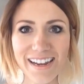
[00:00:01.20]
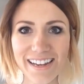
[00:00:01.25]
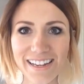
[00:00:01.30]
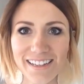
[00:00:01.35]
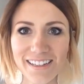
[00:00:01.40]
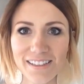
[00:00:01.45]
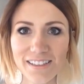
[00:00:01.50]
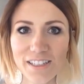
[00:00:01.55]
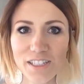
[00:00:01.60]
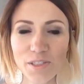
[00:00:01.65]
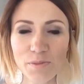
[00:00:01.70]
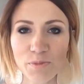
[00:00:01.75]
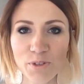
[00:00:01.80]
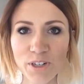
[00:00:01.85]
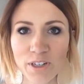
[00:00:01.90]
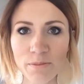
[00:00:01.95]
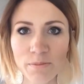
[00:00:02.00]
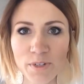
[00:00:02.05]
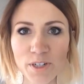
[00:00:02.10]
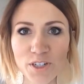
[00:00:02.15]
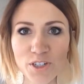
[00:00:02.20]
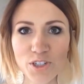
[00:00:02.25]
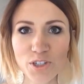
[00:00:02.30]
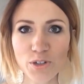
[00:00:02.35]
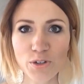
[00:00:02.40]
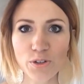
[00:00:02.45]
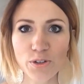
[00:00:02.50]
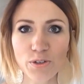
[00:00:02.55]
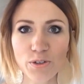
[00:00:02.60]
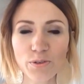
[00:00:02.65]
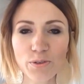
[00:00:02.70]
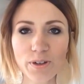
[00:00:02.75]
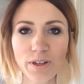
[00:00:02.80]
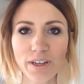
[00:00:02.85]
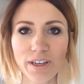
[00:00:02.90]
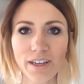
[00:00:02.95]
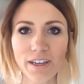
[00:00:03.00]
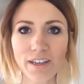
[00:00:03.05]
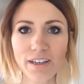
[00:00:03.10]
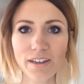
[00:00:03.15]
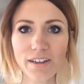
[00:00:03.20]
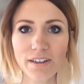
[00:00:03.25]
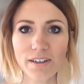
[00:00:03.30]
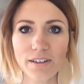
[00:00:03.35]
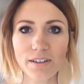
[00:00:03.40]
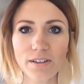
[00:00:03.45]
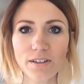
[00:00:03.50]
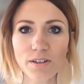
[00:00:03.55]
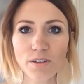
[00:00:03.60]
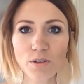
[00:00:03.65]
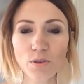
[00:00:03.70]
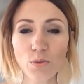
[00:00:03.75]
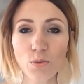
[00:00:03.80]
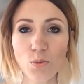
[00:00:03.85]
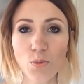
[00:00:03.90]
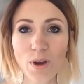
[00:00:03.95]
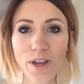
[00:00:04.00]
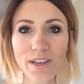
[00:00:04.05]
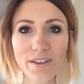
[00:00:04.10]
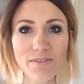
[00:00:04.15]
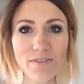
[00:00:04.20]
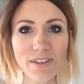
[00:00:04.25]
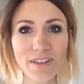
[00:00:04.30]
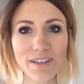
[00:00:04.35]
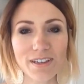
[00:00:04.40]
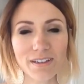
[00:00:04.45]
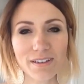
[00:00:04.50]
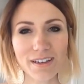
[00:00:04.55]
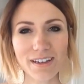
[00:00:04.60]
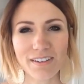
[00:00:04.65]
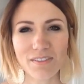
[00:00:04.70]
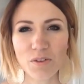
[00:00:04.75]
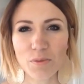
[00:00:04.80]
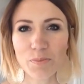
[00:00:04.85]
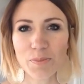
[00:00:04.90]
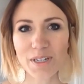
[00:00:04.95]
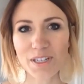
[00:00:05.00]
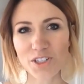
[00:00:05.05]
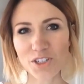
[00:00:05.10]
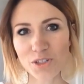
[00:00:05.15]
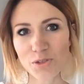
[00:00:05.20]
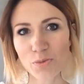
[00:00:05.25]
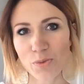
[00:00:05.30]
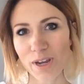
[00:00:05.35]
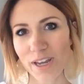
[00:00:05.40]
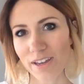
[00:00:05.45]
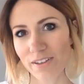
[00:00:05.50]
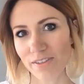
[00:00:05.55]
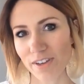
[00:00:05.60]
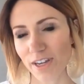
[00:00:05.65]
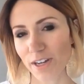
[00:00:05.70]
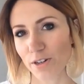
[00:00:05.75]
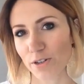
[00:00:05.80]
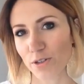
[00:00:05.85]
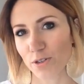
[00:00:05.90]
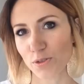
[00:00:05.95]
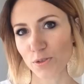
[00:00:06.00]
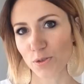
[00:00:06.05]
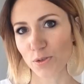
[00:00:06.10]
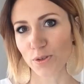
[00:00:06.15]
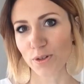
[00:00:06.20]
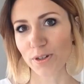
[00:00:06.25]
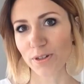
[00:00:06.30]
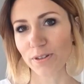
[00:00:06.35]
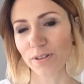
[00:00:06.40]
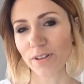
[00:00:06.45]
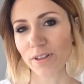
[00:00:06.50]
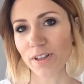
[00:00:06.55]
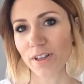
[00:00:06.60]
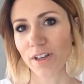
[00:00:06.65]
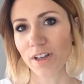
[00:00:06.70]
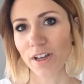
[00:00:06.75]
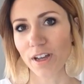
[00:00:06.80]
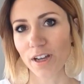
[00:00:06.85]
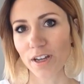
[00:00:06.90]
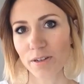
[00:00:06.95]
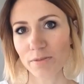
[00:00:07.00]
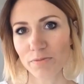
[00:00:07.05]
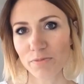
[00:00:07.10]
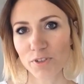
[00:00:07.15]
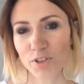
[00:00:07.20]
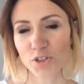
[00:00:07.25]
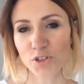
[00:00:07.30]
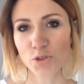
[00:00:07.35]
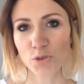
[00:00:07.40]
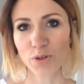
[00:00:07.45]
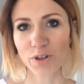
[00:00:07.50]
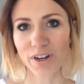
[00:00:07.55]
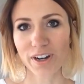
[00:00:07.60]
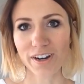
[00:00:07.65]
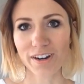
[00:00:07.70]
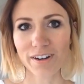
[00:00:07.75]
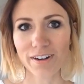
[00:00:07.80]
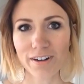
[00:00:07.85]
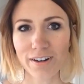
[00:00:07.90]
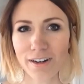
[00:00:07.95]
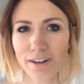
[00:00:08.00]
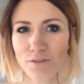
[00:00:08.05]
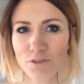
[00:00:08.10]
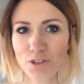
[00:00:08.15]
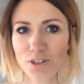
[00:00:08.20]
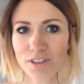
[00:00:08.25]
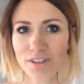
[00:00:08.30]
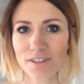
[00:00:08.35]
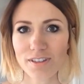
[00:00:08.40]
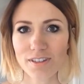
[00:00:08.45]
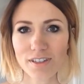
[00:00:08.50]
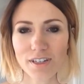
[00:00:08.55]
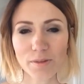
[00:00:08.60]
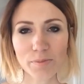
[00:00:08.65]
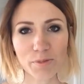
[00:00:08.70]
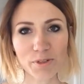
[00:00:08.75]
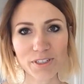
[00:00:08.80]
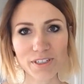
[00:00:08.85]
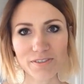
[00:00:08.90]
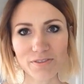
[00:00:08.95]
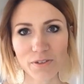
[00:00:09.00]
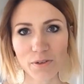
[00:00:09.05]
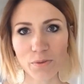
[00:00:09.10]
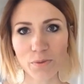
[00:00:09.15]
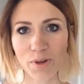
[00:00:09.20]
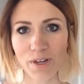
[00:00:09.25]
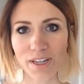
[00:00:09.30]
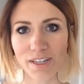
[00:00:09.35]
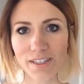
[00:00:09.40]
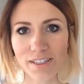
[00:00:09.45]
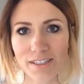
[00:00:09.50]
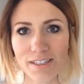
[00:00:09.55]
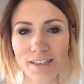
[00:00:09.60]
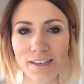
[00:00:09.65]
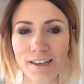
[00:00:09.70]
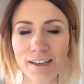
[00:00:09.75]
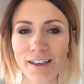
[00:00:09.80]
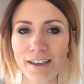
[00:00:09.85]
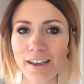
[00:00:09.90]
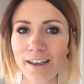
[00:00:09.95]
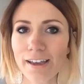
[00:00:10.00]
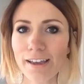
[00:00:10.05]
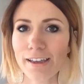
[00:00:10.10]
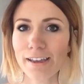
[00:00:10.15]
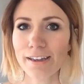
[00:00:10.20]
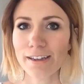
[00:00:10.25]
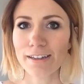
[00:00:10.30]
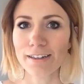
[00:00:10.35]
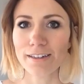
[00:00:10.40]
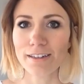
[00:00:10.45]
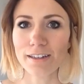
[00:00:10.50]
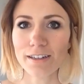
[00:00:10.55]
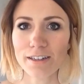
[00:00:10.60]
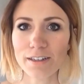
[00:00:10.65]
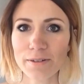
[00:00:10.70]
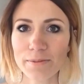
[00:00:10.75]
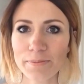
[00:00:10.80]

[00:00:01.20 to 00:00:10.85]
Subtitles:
Hi, this morning I'm going to show you a wavy, kind of a beachy wave hair tutorial for short hair, and I've tried this a couple different ways, and